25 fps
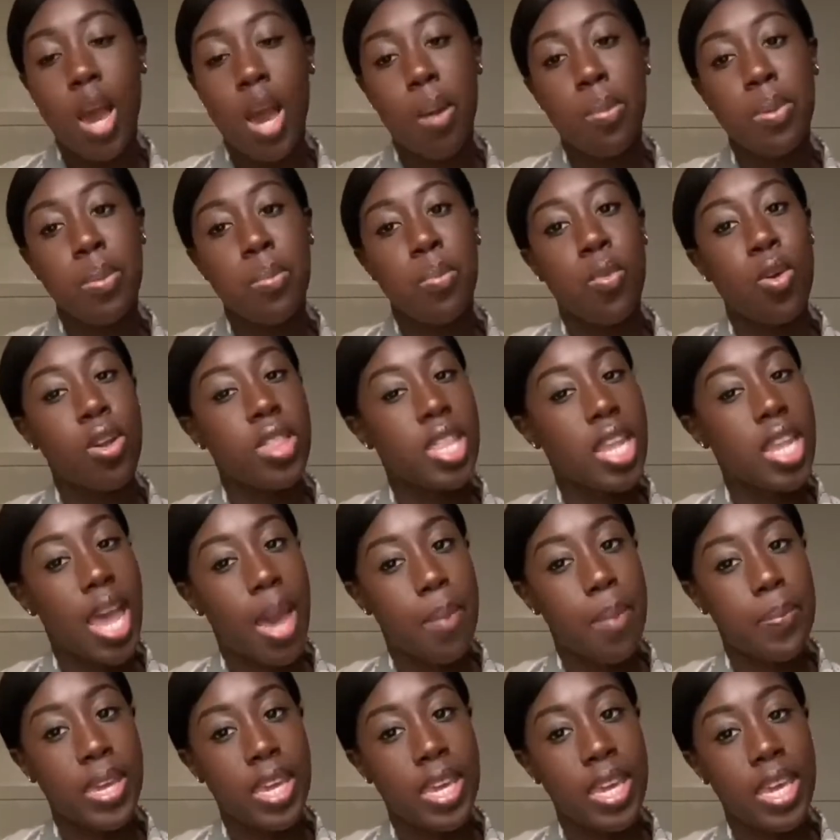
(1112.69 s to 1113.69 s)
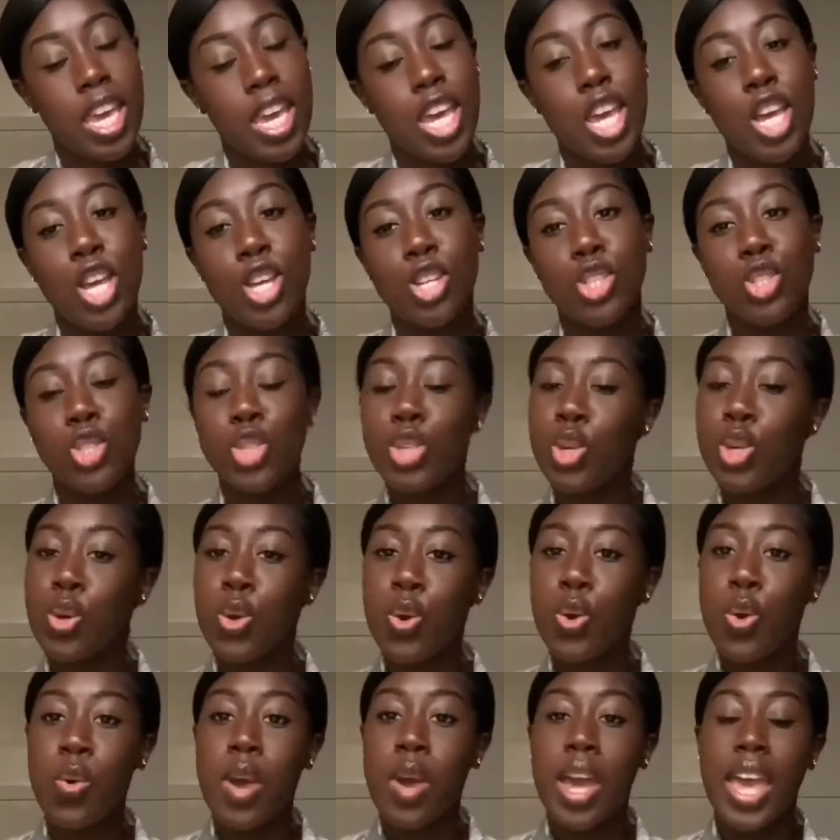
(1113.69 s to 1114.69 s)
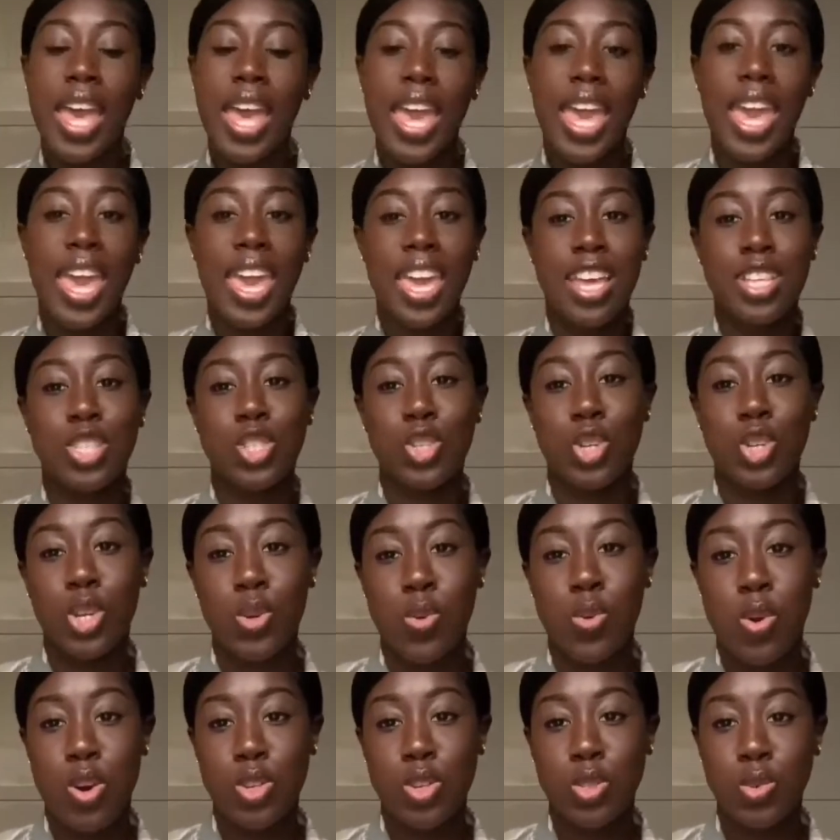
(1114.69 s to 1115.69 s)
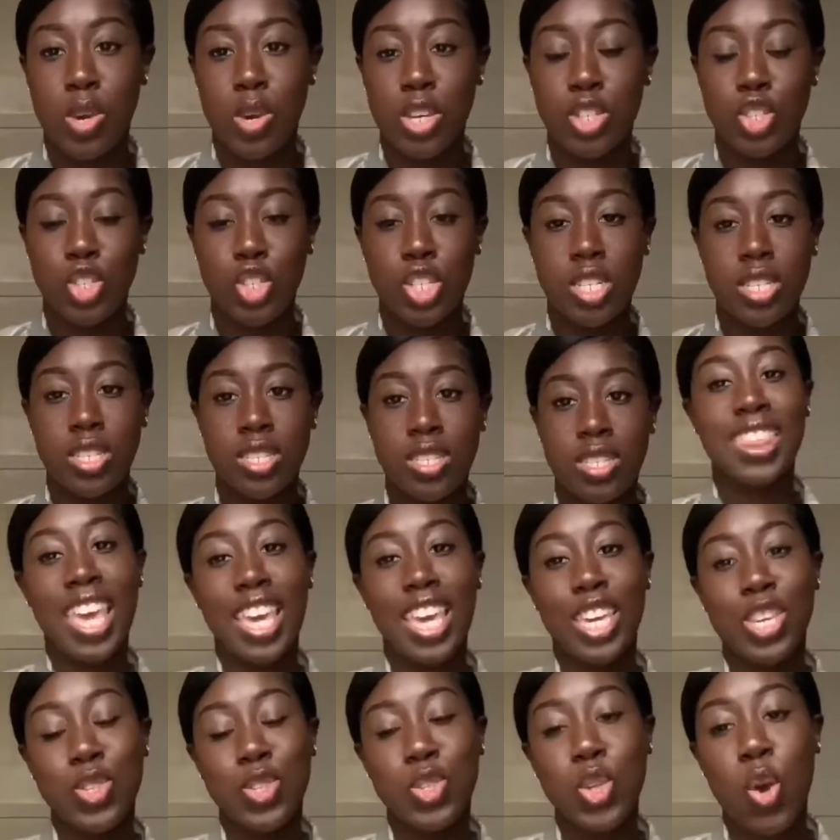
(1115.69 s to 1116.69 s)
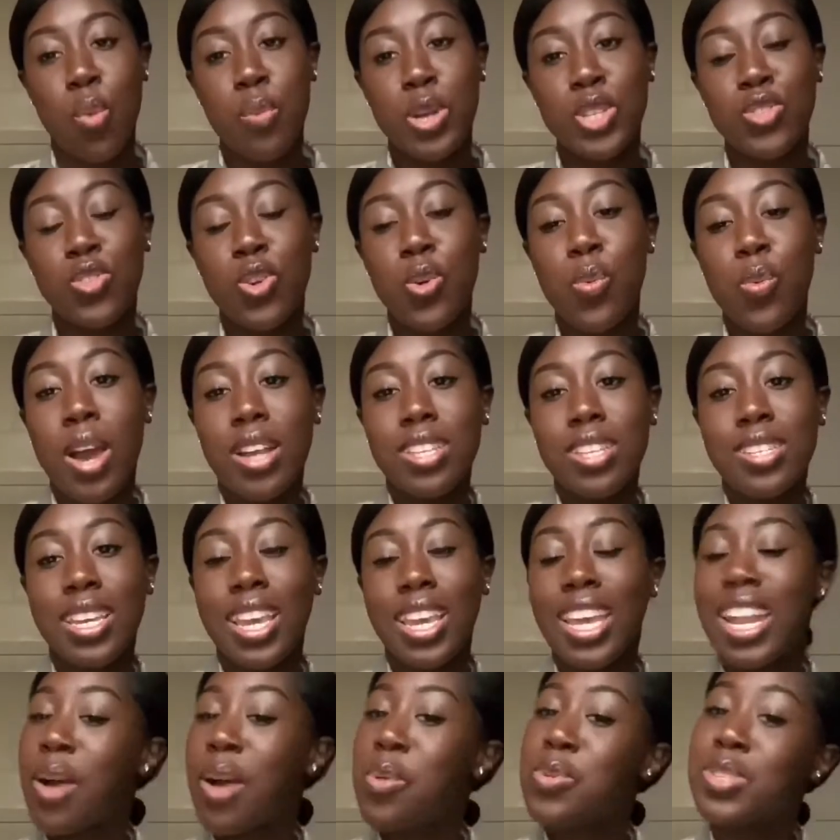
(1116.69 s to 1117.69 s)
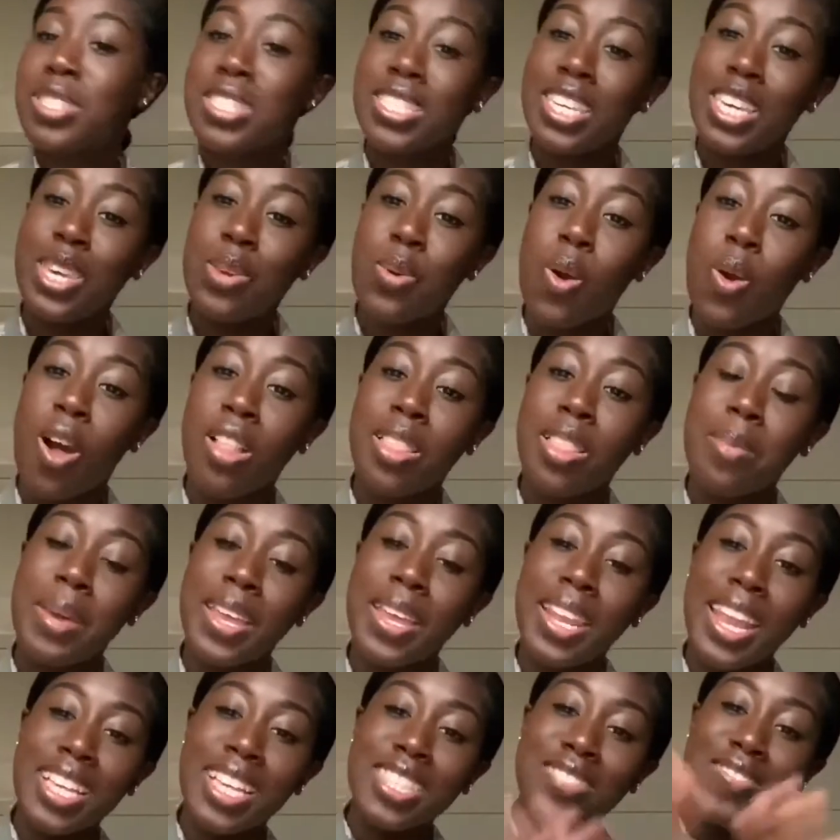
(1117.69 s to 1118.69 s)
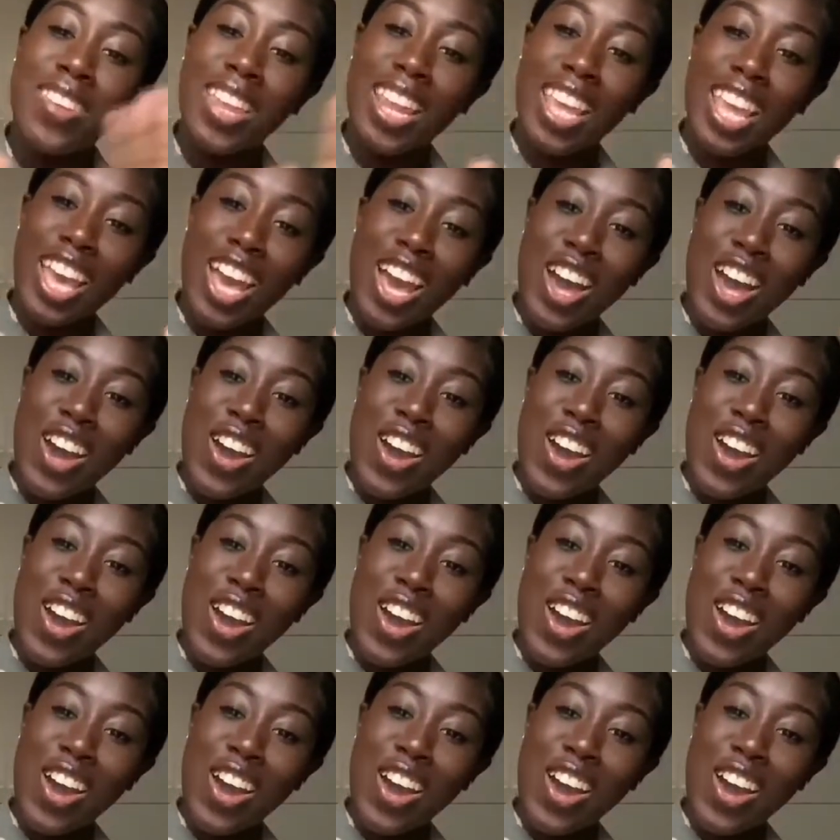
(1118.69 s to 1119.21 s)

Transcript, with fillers: i be more than happy to answer you all's questions. Thank you so much for watching and I will see you all in my next video.